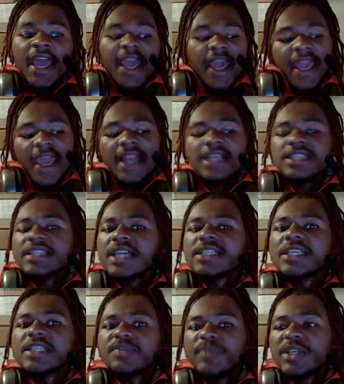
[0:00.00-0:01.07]
And it's not
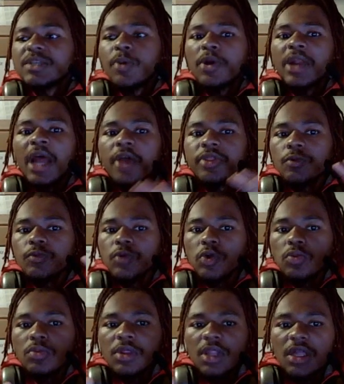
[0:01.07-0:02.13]
just based upon how the
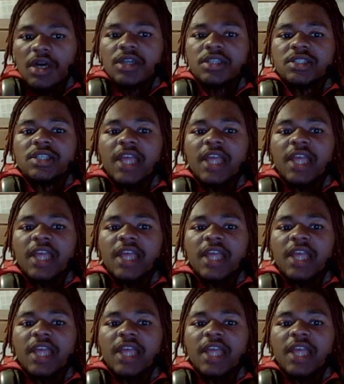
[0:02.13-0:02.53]
room looks.